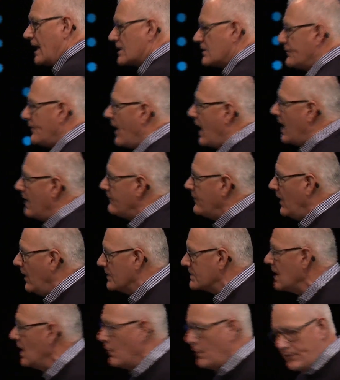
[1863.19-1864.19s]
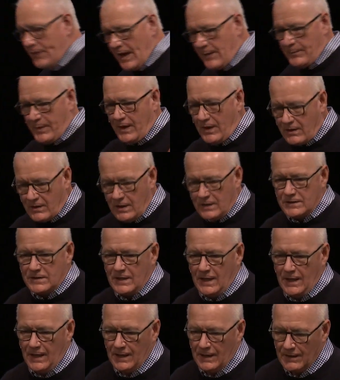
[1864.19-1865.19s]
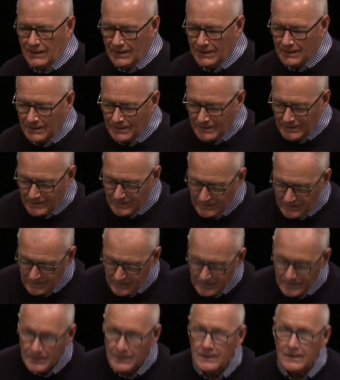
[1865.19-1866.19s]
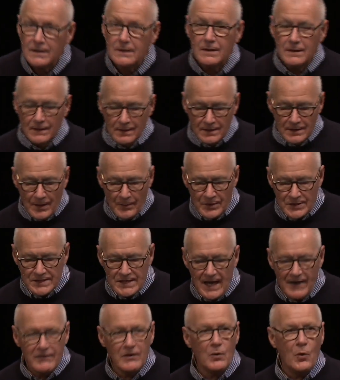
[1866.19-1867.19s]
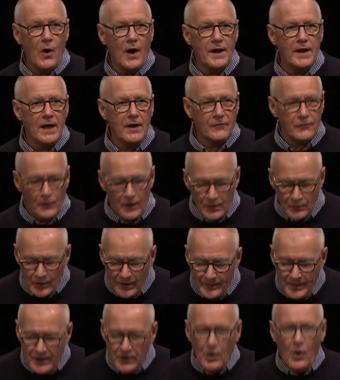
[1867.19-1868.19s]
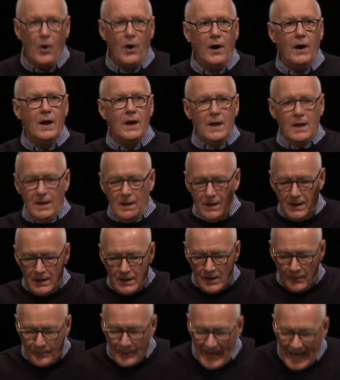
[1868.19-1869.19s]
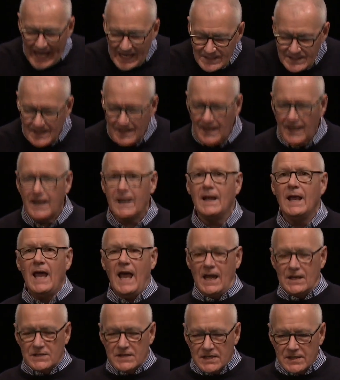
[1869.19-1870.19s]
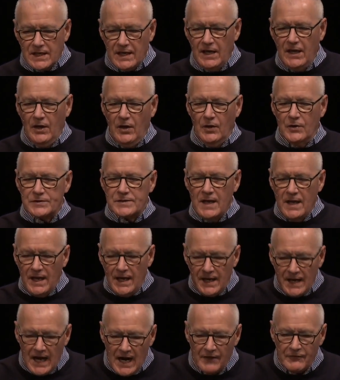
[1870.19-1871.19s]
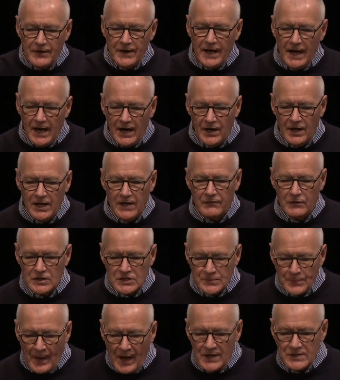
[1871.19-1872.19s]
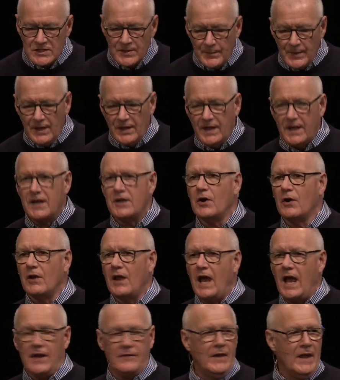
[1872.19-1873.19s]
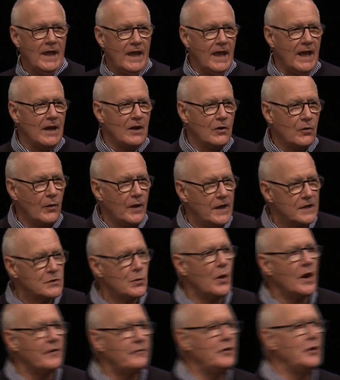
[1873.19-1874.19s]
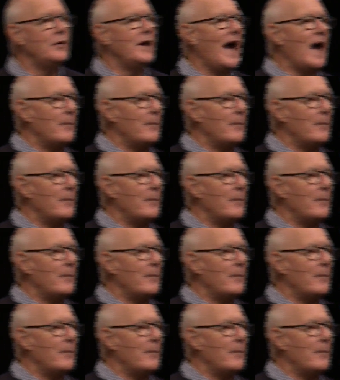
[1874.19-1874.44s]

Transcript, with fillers: the next five years? Would that be a good thing? Number seven, what if? Read with me your capacity and skills in every area of responsibility in your life increase. What if you